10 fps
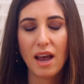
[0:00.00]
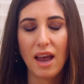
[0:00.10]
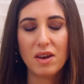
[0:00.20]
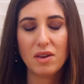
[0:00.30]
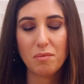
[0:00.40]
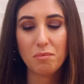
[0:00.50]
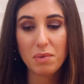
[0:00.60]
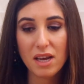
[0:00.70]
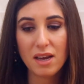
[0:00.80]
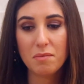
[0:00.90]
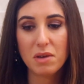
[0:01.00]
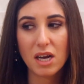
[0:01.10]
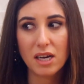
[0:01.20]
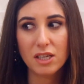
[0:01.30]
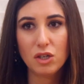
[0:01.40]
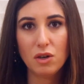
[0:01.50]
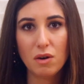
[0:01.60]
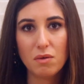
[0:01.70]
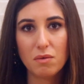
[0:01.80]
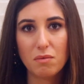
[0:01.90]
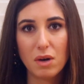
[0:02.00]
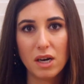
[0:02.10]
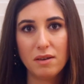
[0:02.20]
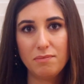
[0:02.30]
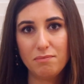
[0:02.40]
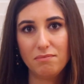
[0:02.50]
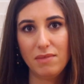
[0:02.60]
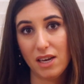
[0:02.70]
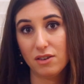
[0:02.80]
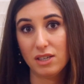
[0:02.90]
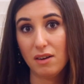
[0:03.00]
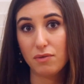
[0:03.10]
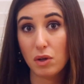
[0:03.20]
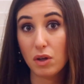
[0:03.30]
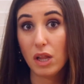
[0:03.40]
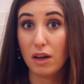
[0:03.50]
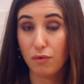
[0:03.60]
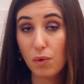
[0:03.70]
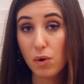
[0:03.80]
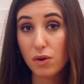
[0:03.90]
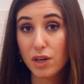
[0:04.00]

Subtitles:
And B, because you don't want to make yourself look like a fool.